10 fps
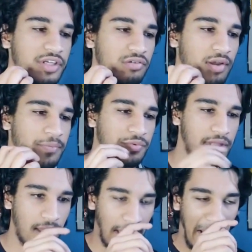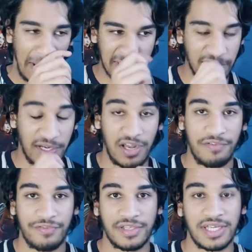to grips with her character
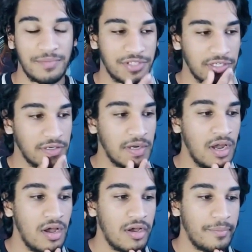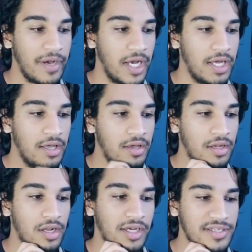enough in the MCU. But
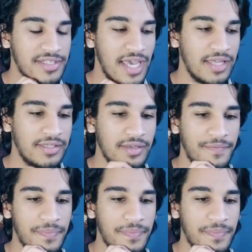like I said,